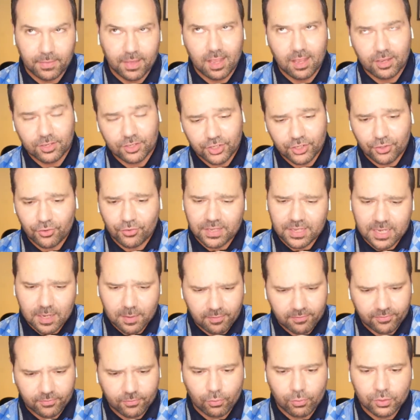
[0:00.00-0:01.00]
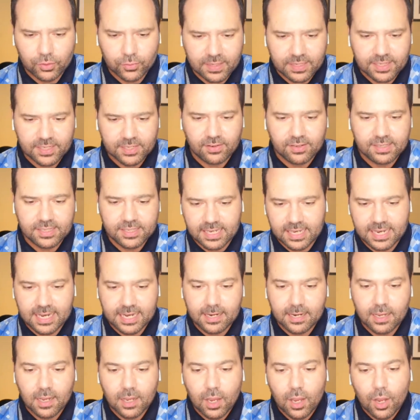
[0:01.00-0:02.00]
last year or the year before, twenty
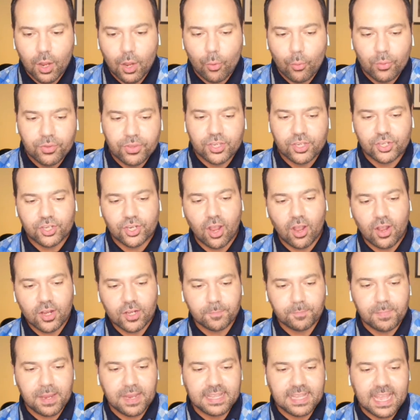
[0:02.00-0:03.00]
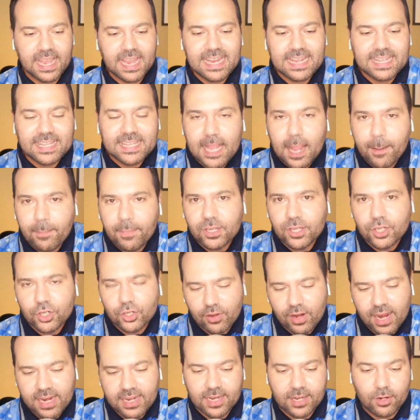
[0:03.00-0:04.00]
nineteen, with the charge being that he
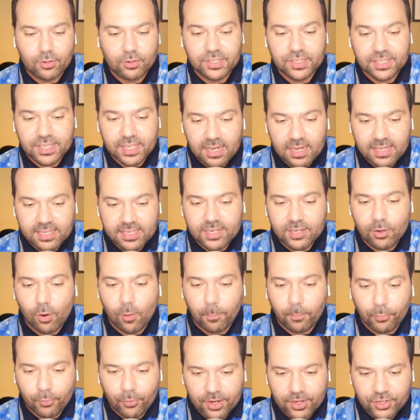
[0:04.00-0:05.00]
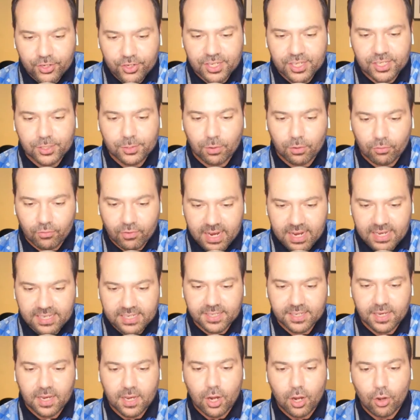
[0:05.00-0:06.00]
demonstrated hostility or prejudice to a
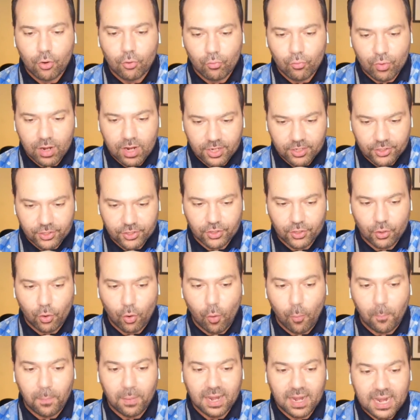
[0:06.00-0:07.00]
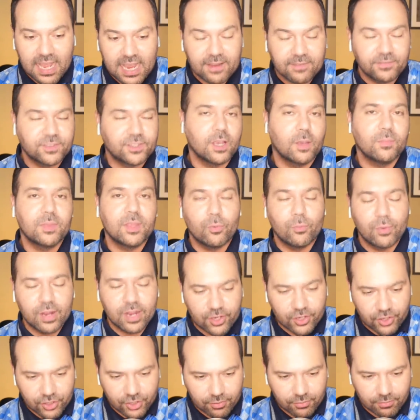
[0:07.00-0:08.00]
race, religion, or belief, something
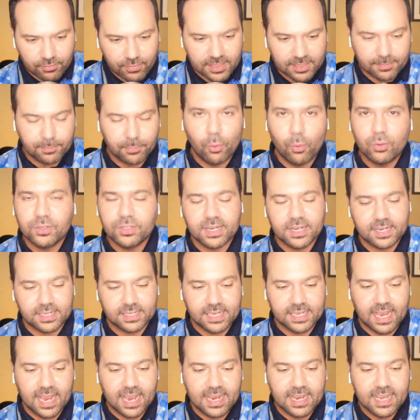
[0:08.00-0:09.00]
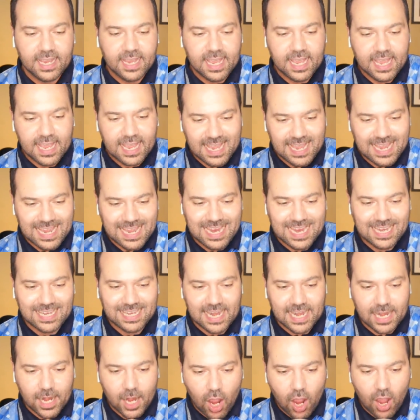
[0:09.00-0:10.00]
which, it's important to say, he
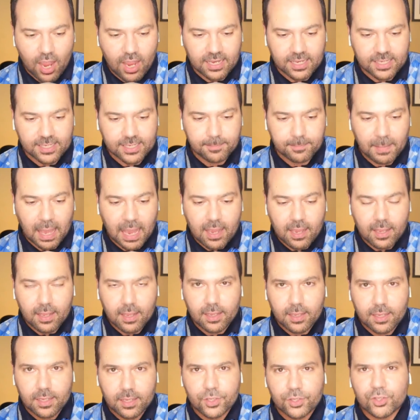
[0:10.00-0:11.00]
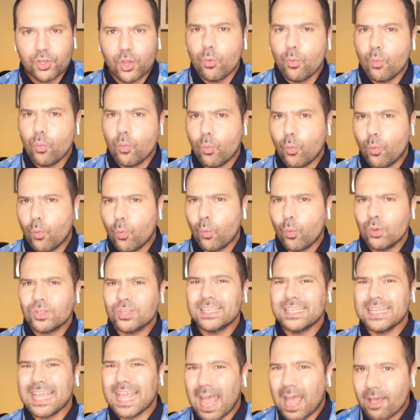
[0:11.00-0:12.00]
denies. So what's
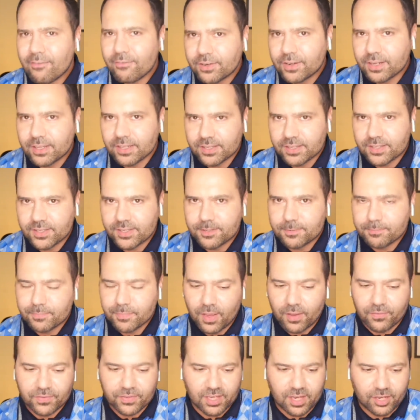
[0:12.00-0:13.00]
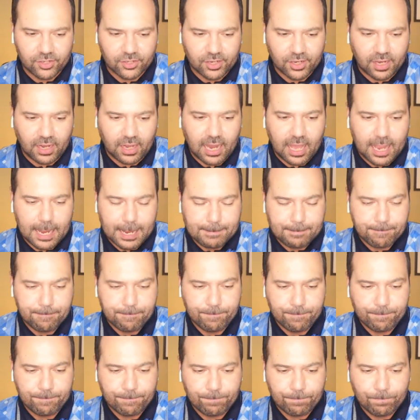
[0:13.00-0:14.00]
the evidence of such a claim?
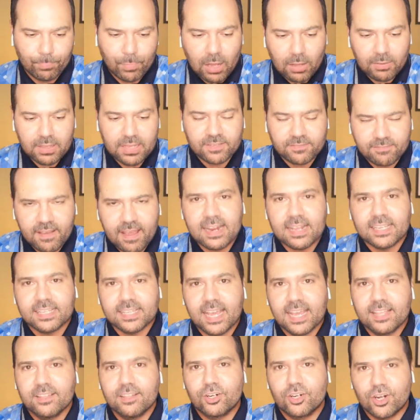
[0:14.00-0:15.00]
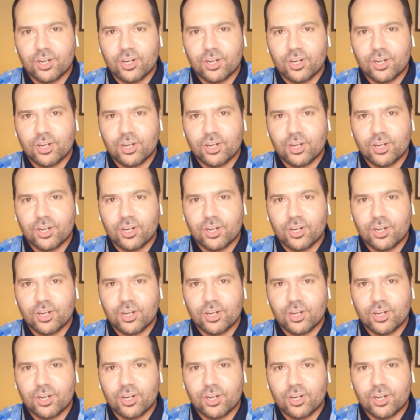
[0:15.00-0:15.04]
Well, it's fair to say that